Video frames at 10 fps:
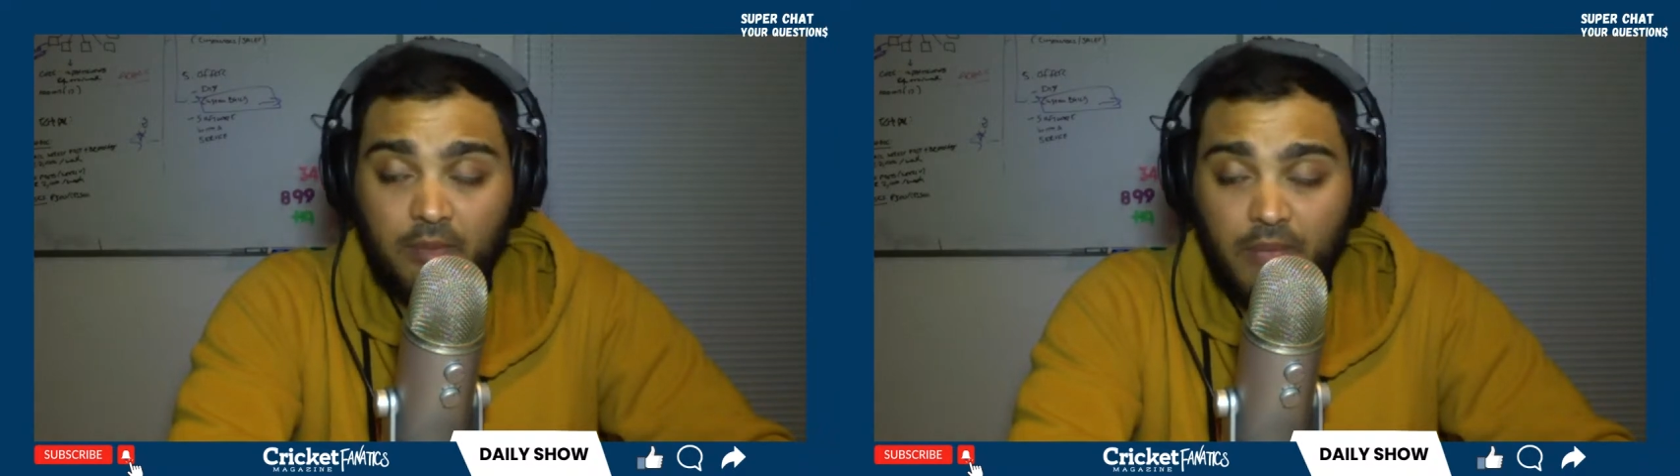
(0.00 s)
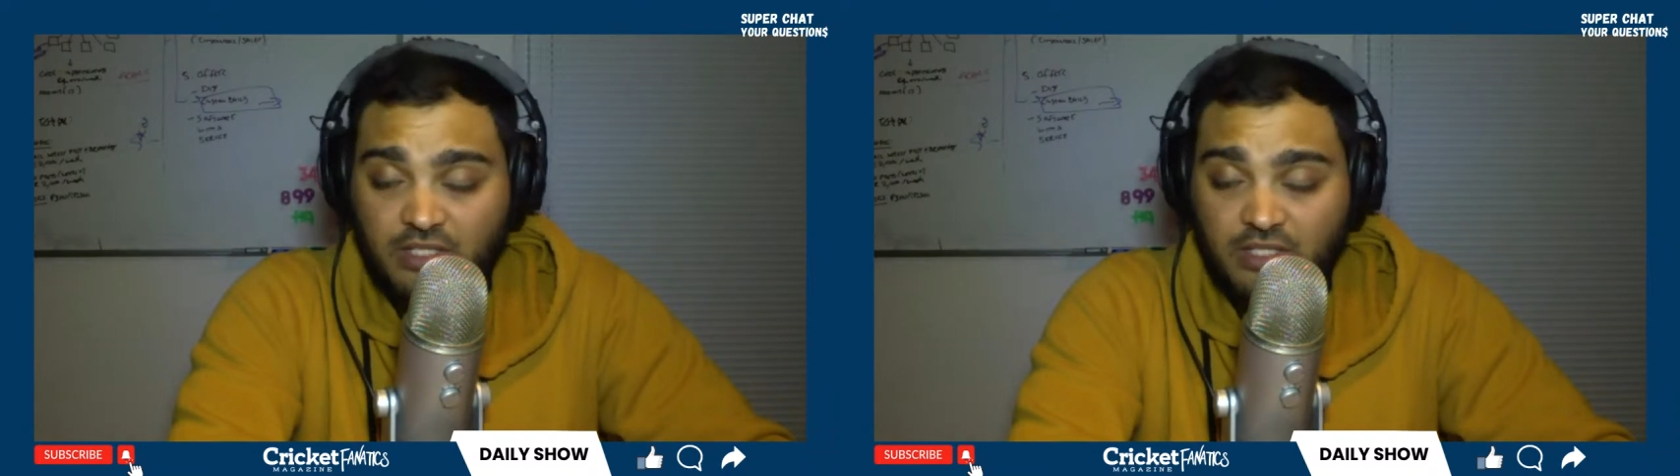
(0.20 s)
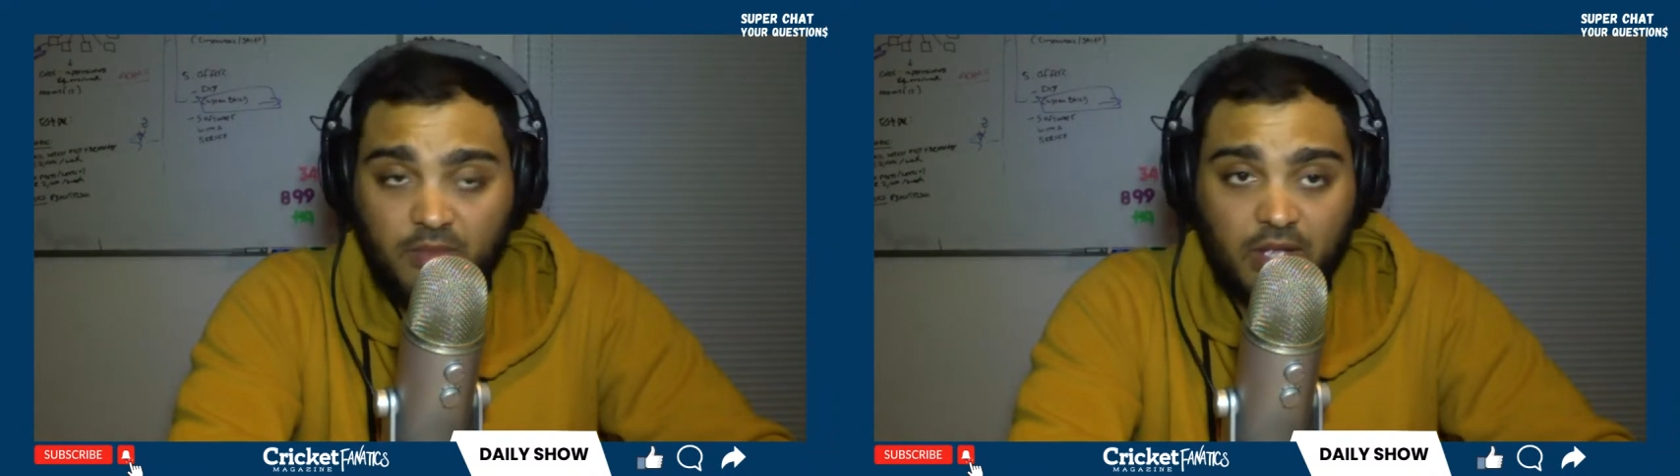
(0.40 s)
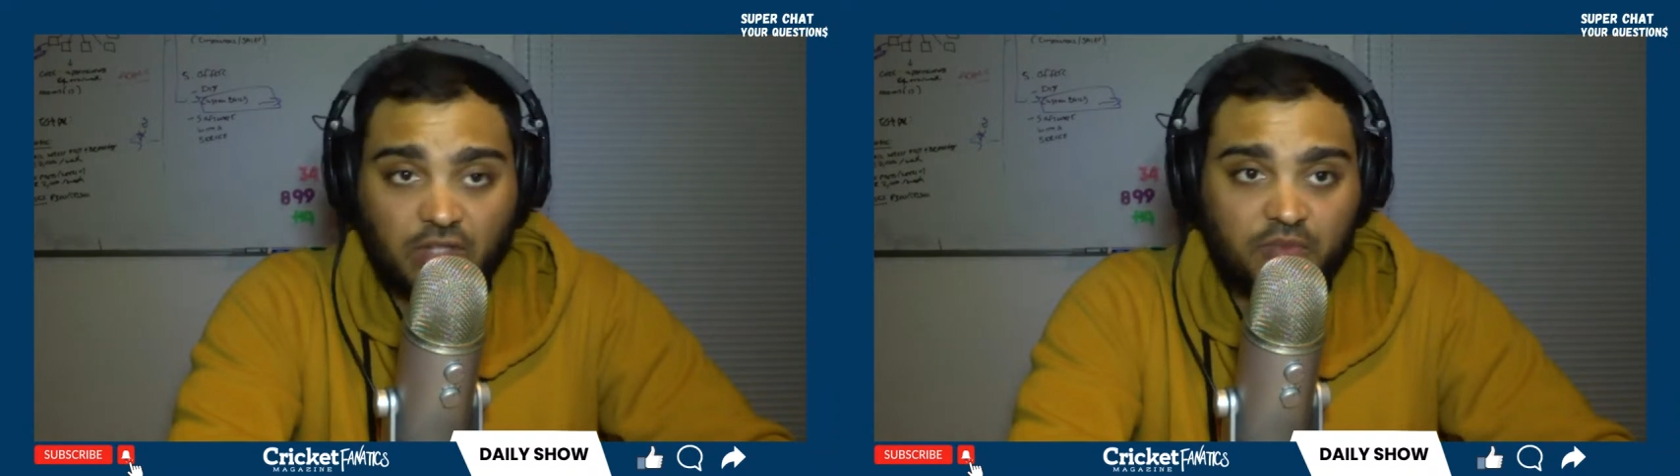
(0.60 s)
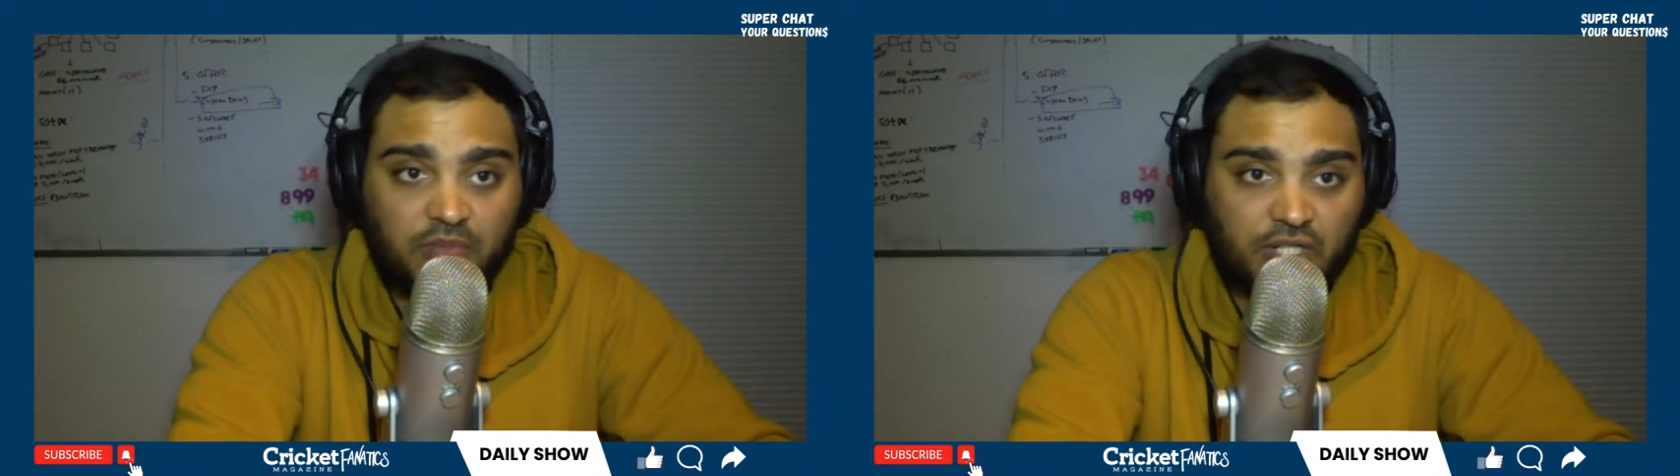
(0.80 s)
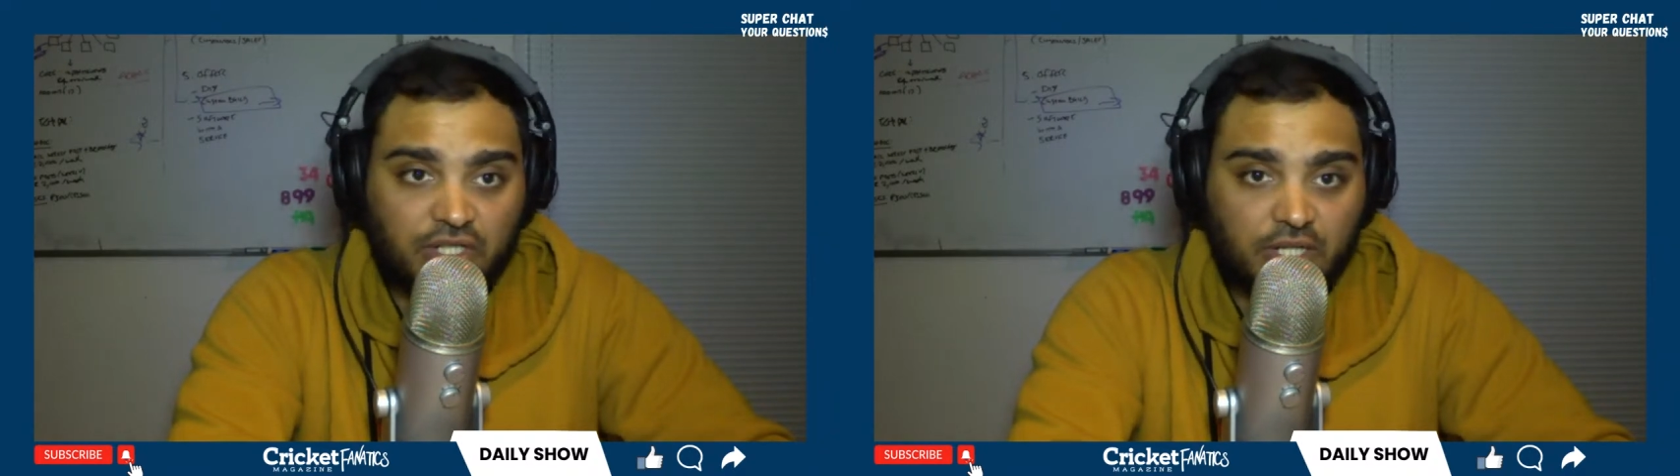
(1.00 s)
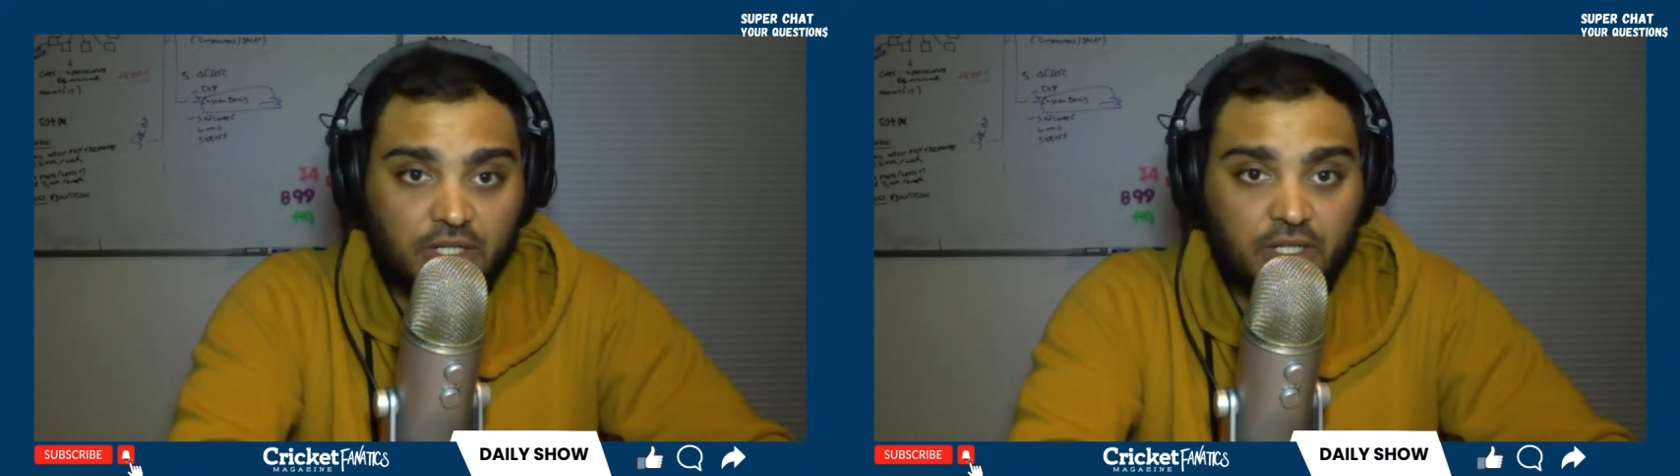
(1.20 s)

massive amount of pressure,